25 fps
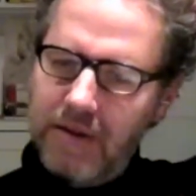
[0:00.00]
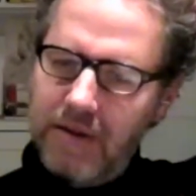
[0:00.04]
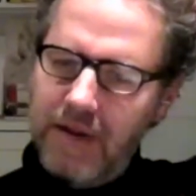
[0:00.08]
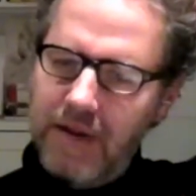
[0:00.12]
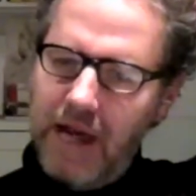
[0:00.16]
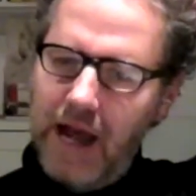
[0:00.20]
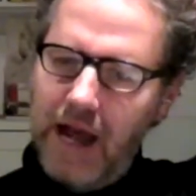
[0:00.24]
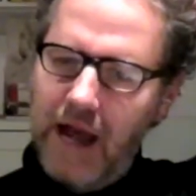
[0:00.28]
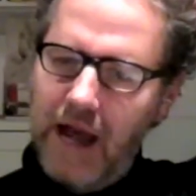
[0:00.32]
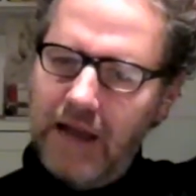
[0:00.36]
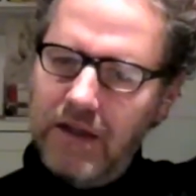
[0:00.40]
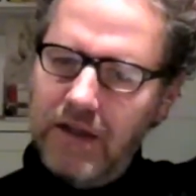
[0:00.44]
I mean,
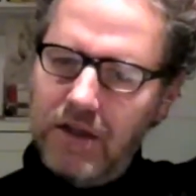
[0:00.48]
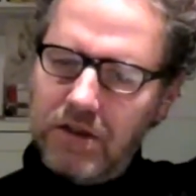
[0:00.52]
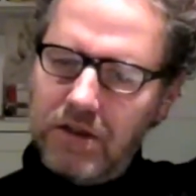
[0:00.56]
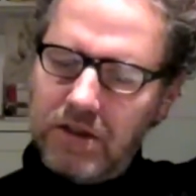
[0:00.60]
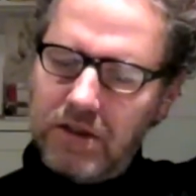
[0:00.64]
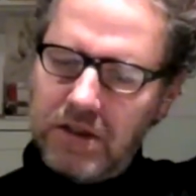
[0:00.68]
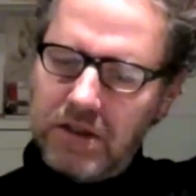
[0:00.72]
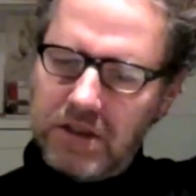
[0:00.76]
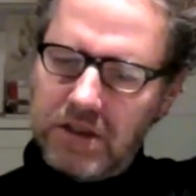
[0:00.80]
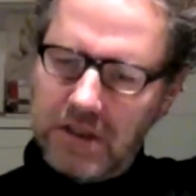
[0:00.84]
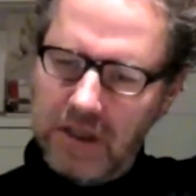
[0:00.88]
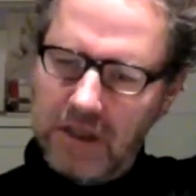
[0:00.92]
I, I
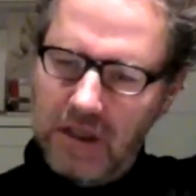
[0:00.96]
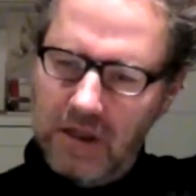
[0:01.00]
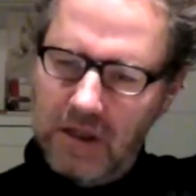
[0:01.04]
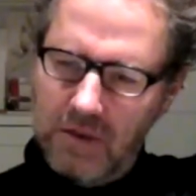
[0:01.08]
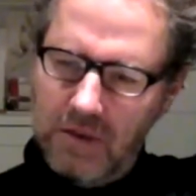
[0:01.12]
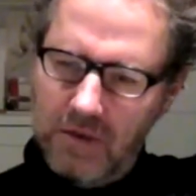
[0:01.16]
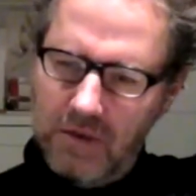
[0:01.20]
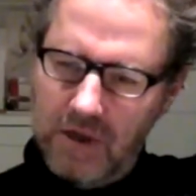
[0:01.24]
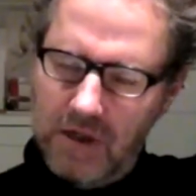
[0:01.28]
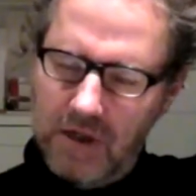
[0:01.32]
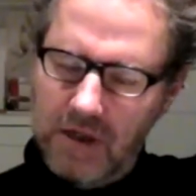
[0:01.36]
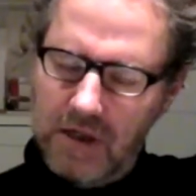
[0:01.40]
noticed that there
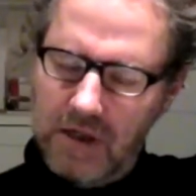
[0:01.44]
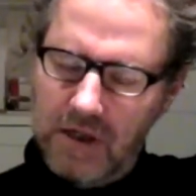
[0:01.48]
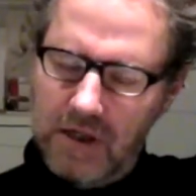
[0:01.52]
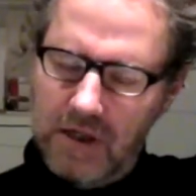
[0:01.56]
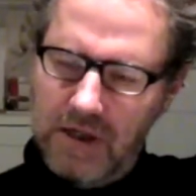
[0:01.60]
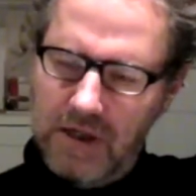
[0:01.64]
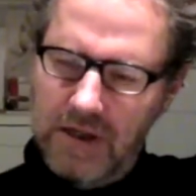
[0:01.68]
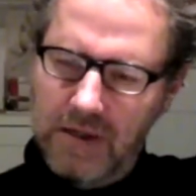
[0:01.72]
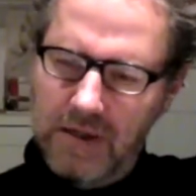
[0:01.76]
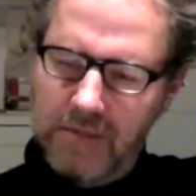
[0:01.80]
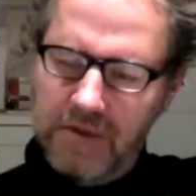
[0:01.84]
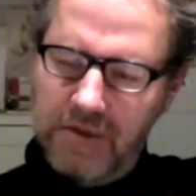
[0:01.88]
were a,
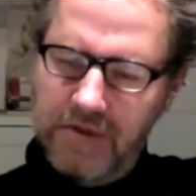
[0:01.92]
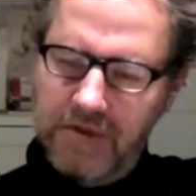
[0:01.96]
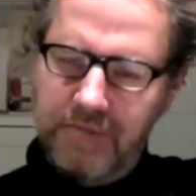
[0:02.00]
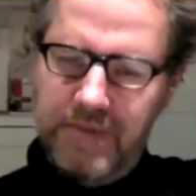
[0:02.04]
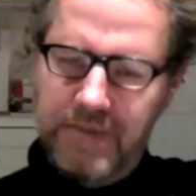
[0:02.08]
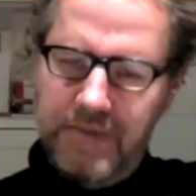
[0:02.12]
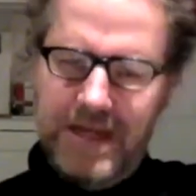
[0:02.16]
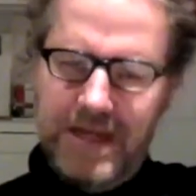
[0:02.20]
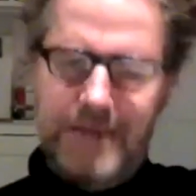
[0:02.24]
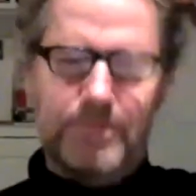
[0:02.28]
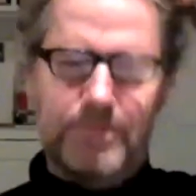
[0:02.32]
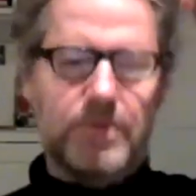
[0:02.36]
a, number of
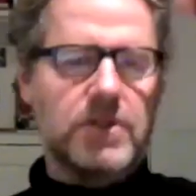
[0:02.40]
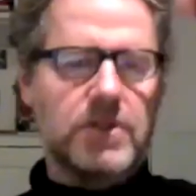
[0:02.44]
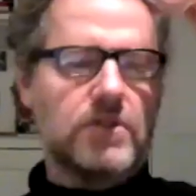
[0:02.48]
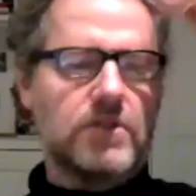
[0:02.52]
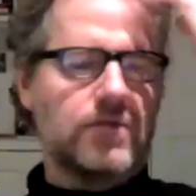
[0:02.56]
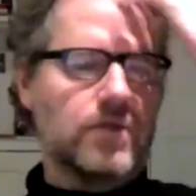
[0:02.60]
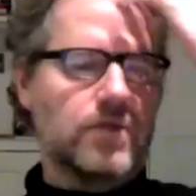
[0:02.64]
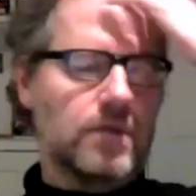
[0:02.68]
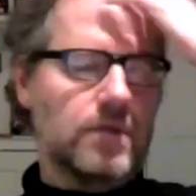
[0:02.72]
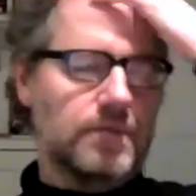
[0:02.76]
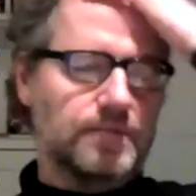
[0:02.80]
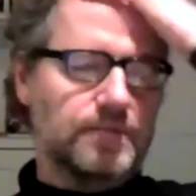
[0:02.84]
papers
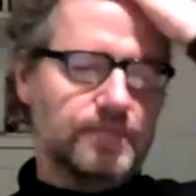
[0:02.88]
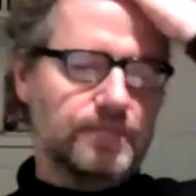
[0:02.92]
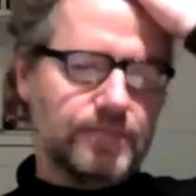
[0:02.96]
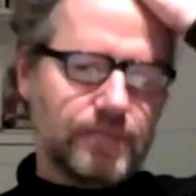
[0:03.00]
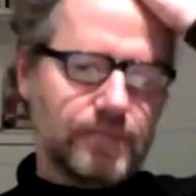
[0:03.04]
from